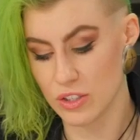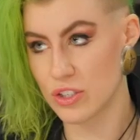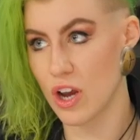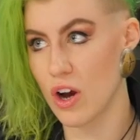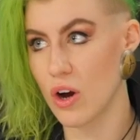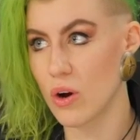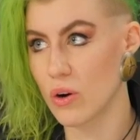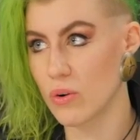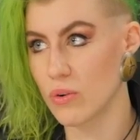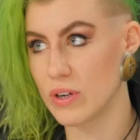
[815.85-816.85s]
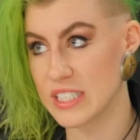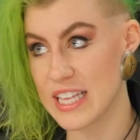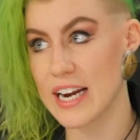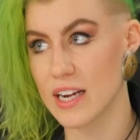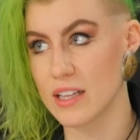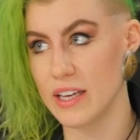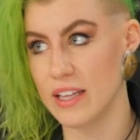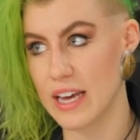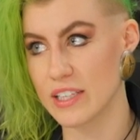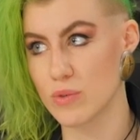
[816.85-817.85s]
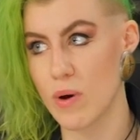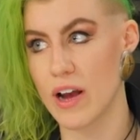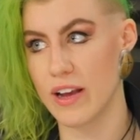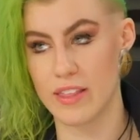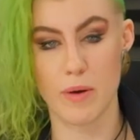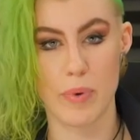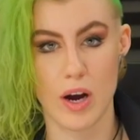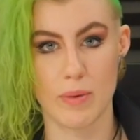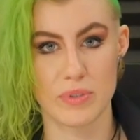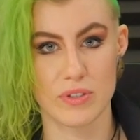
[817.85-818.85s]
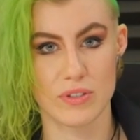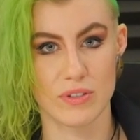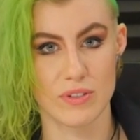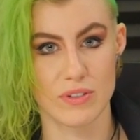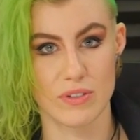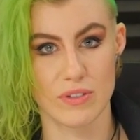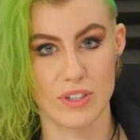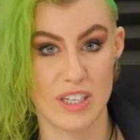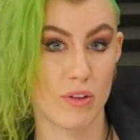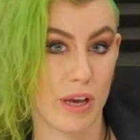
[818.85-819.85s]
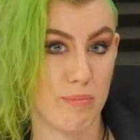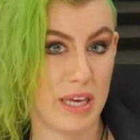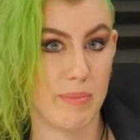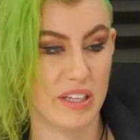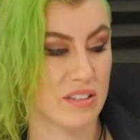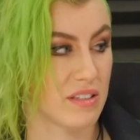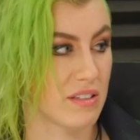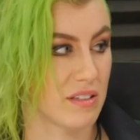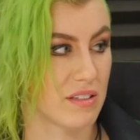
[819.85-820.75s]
So aesthetically, that's why I think pops, because they look like babies.